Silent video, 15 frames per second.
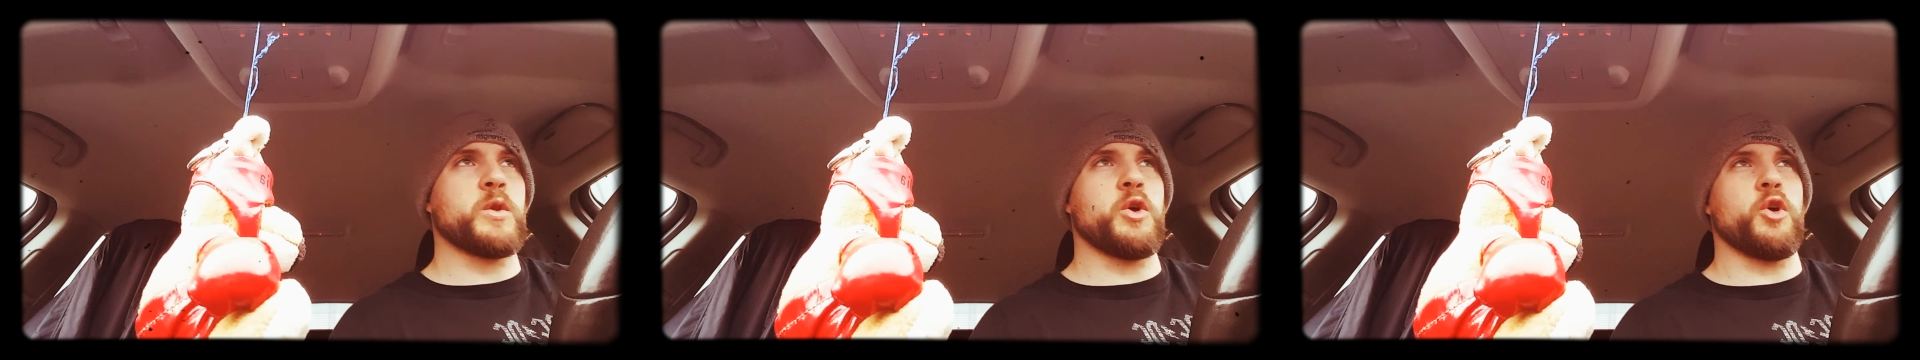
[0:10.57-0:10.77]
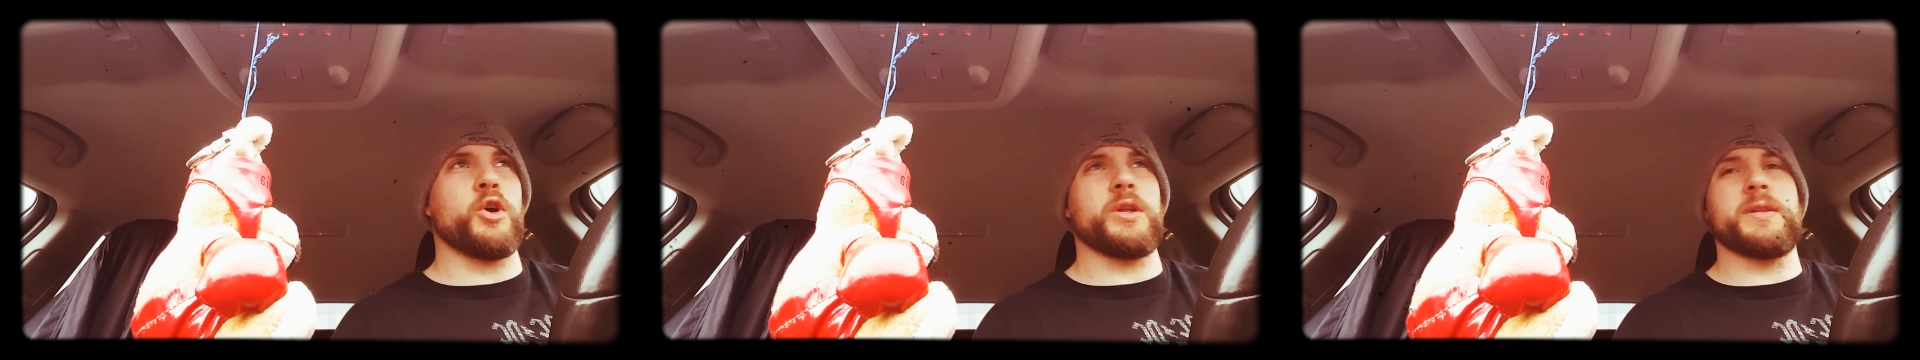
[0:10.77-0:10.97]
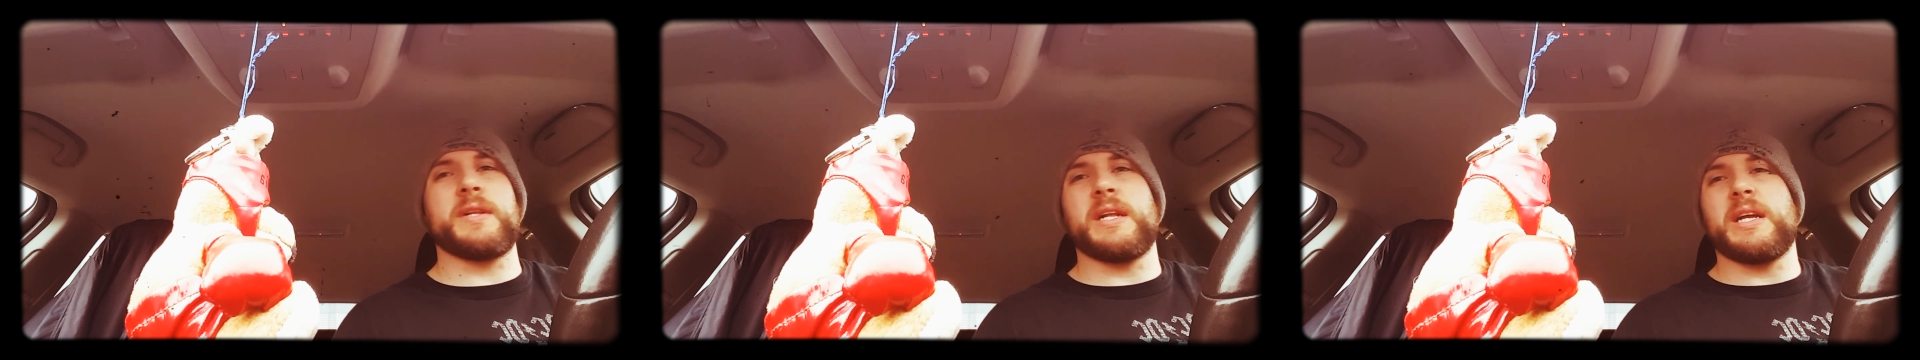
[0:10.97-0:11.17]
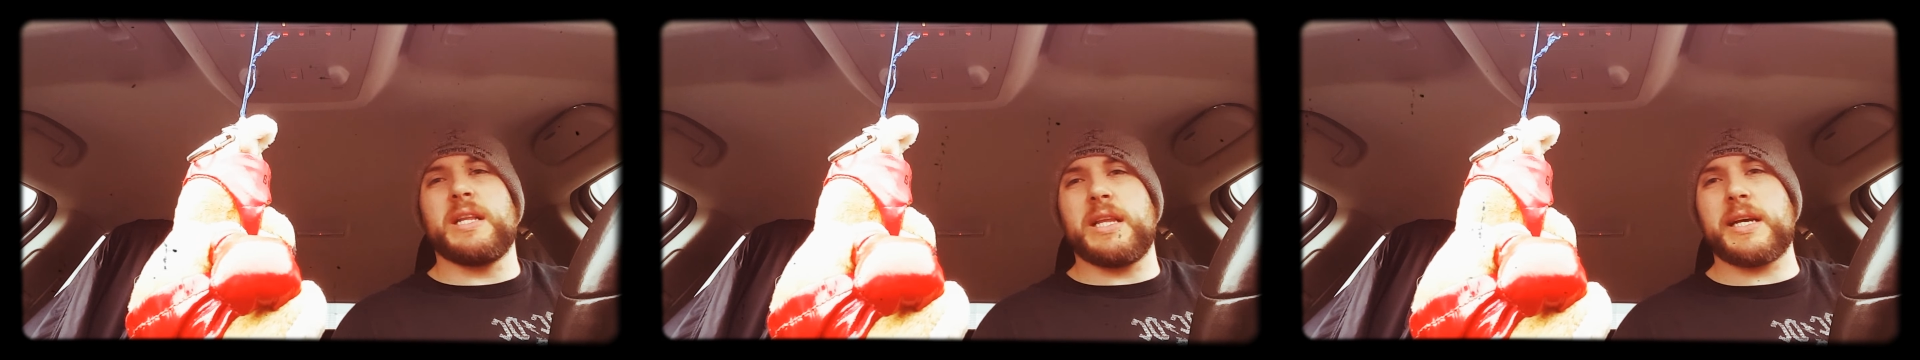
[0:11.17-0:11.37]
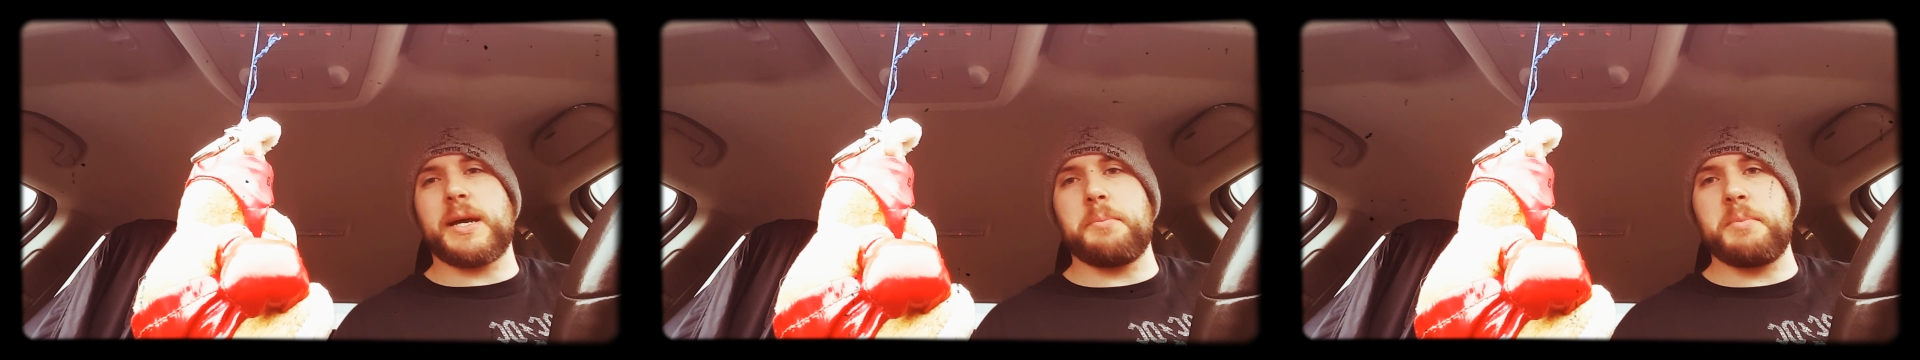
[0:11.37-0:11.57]

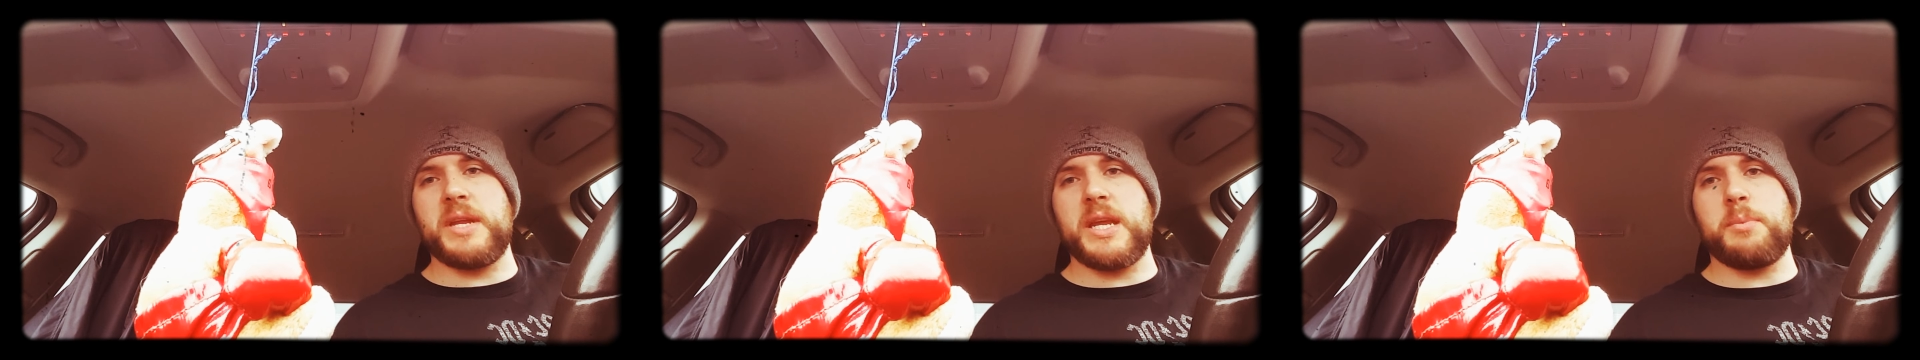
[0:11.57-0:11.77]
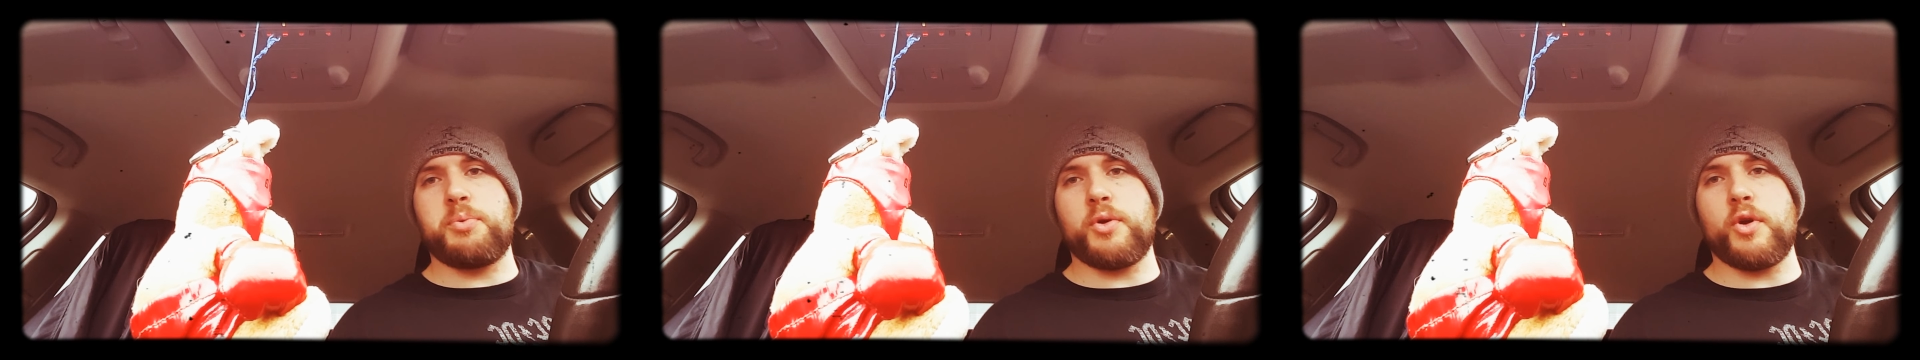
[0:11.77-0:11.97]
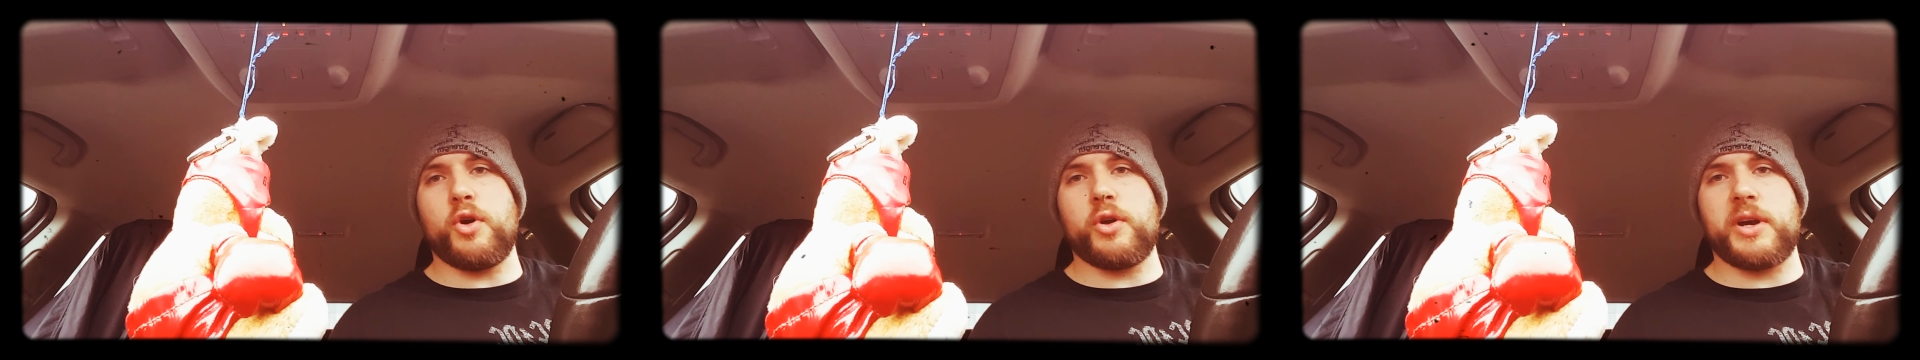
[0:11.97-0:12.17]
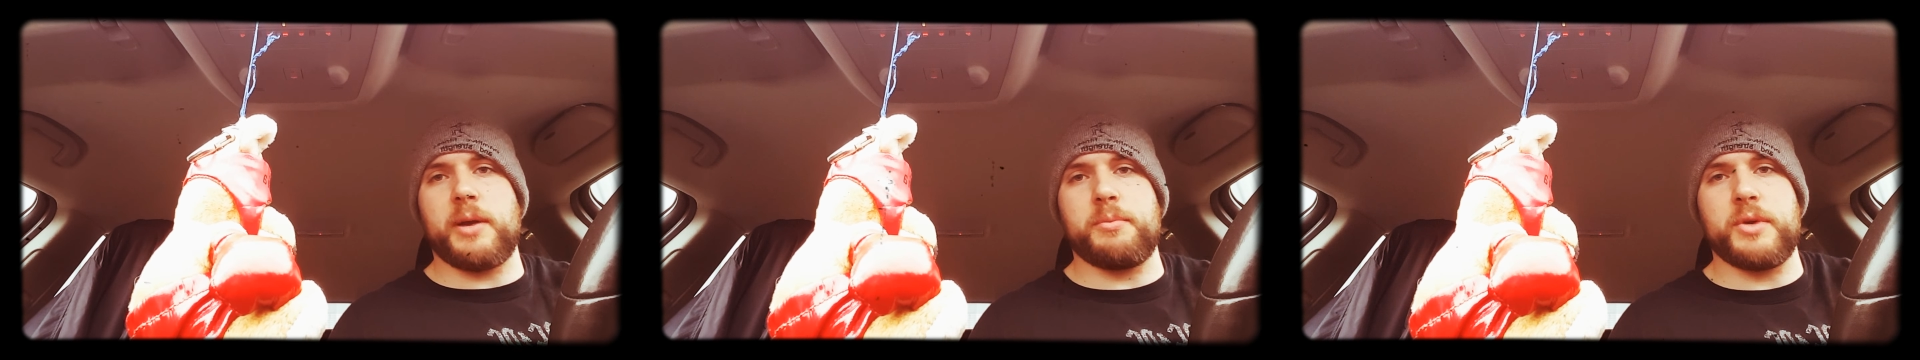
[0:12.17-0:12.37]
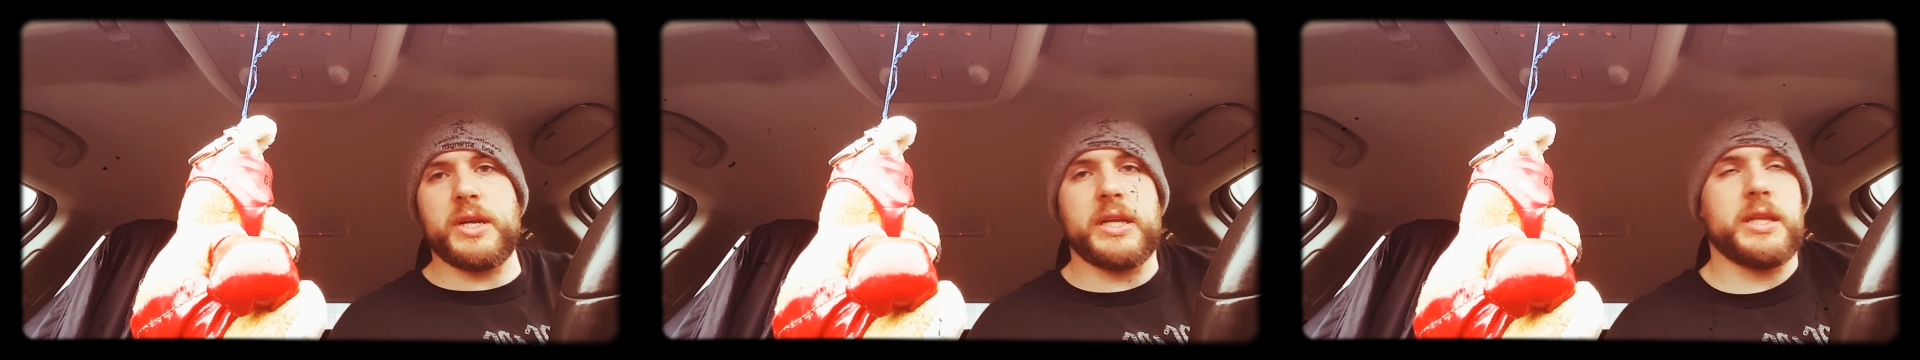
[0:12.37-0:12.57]
like a mini
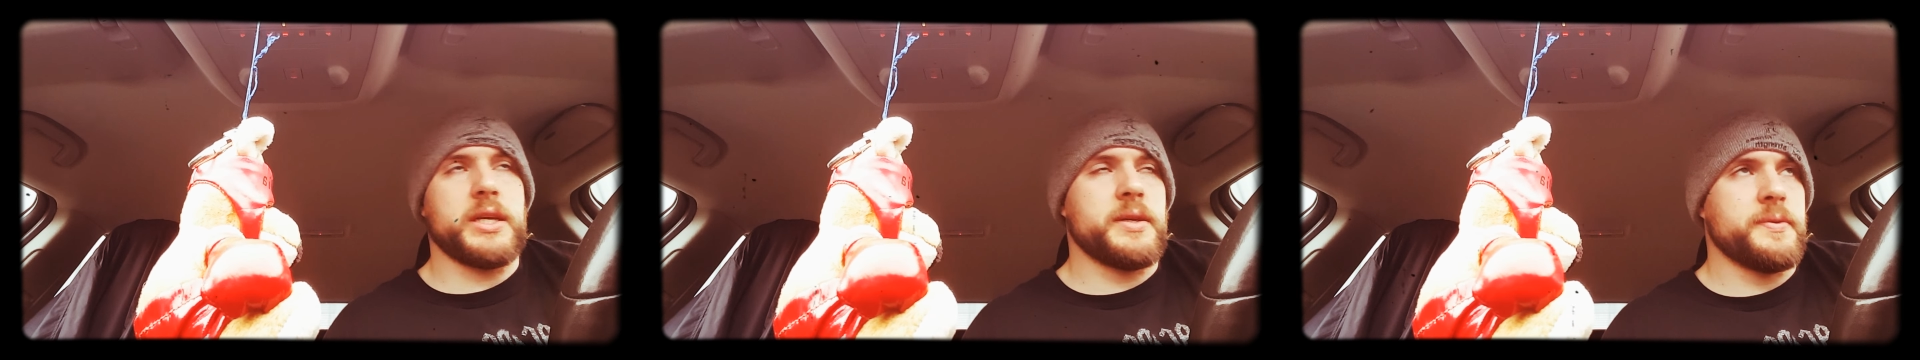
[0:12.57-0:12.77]
program, really,